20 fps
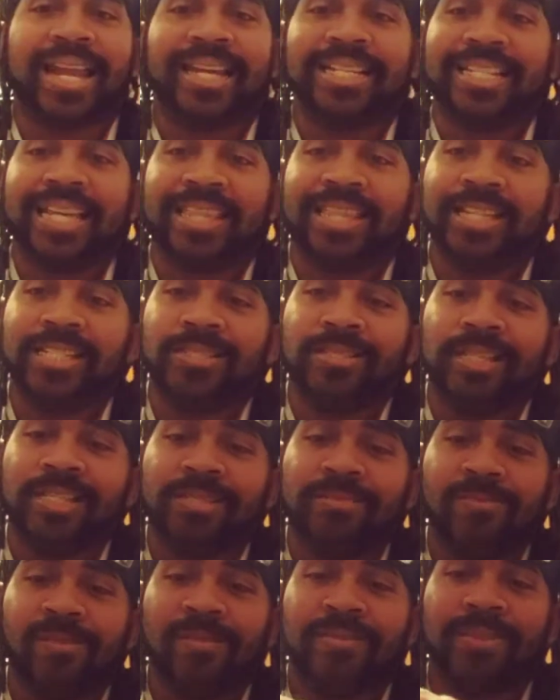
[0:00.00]
I said, this
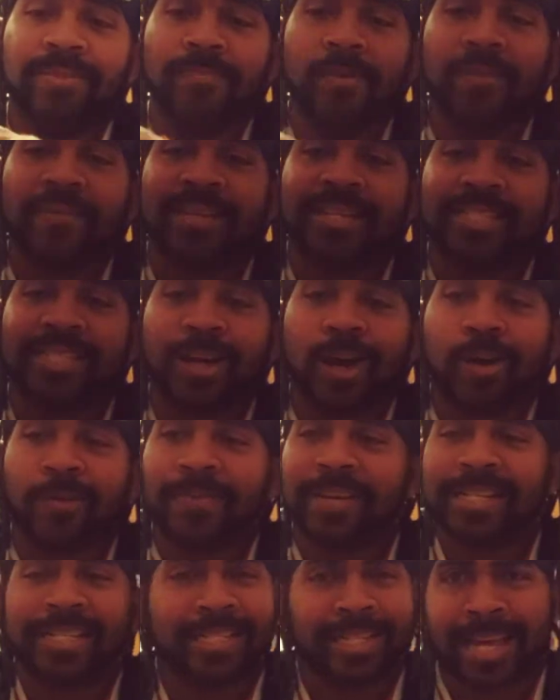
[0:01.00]
movie, the movie itself,
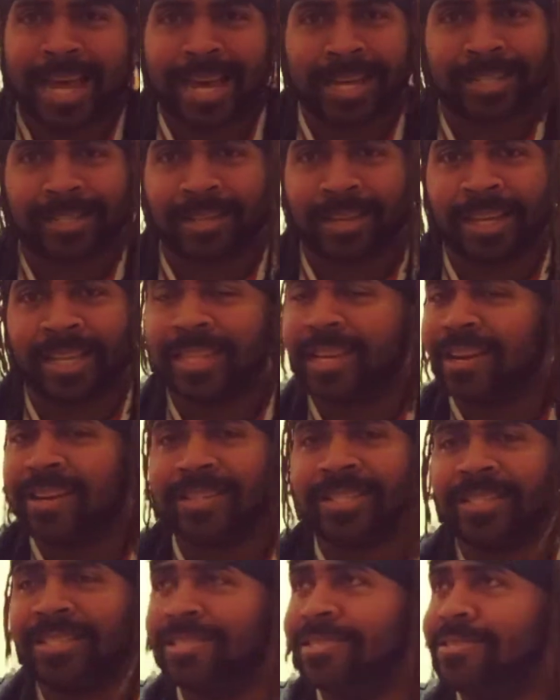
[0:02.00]
it's excellent.
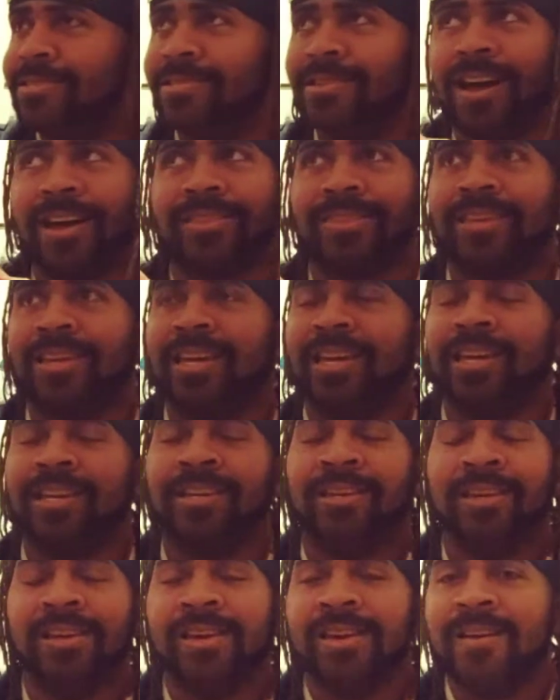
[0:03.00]
There's nothing
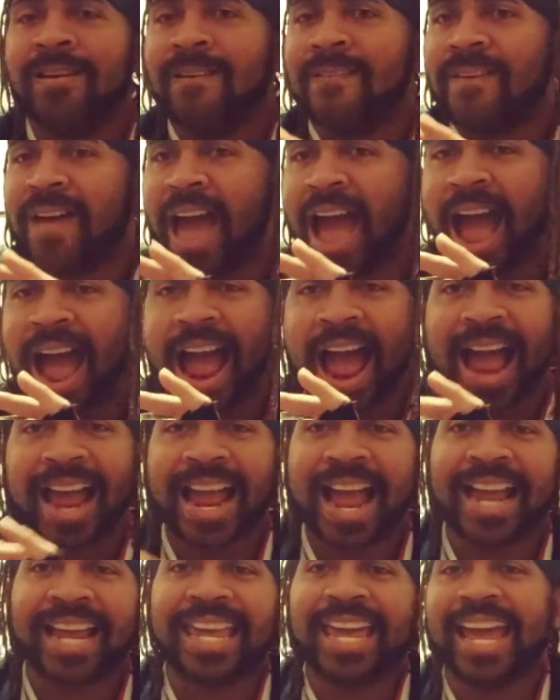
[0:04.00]

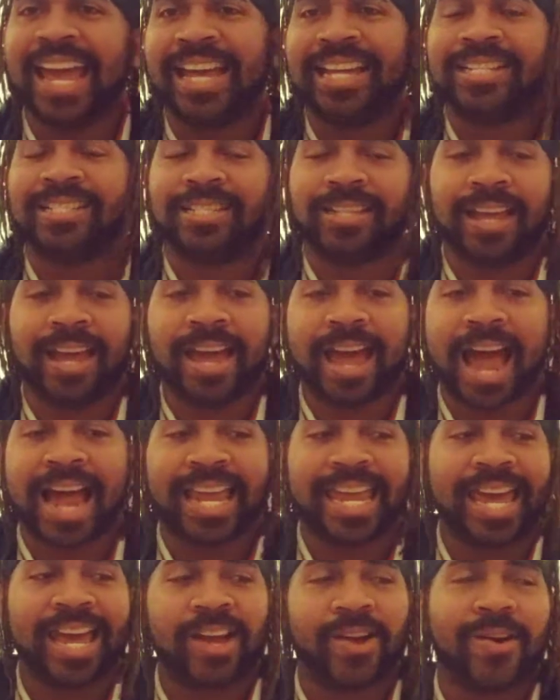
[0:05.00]
I can't say, I
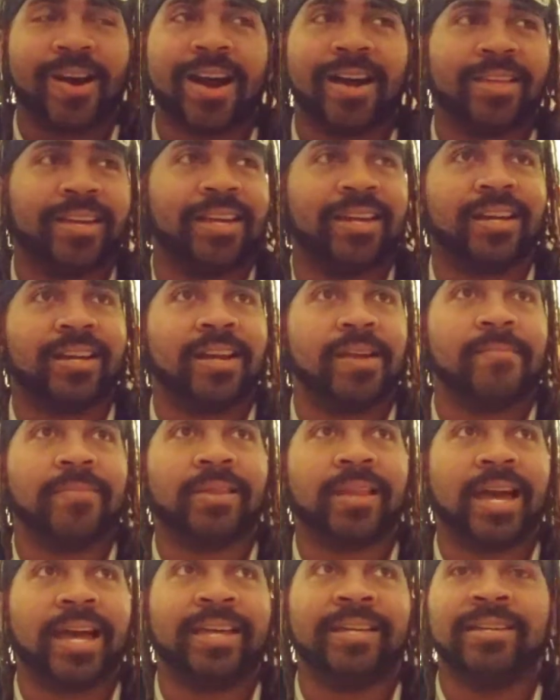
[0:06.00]
can't go out here and be
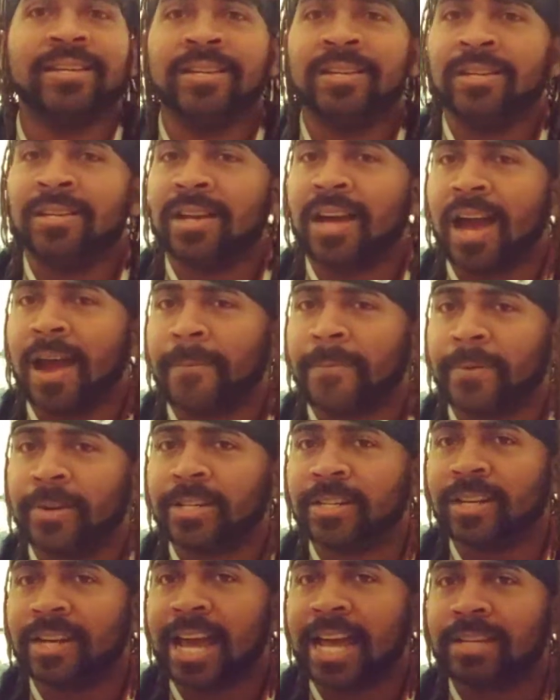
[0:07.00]
like, I'm pretty
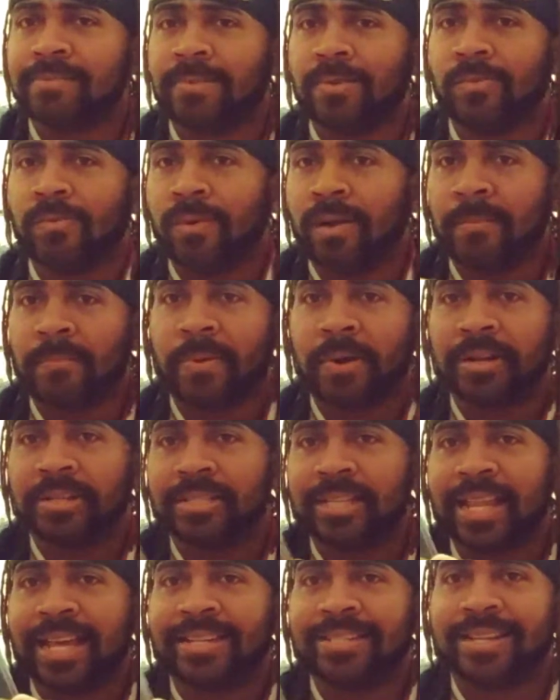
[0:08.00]
sure there has to be one
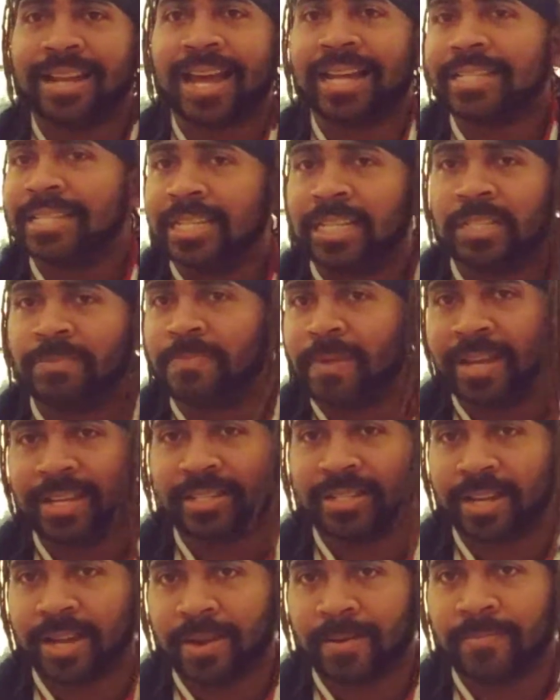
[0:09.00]
person that has not seen Space
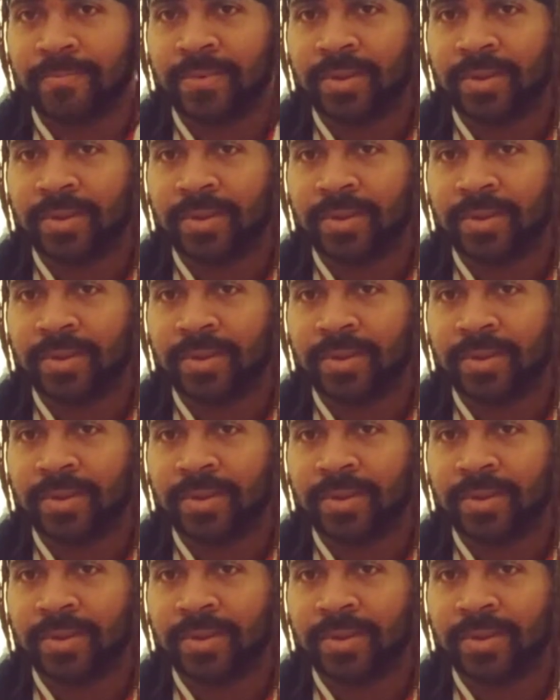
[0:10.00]
Jam.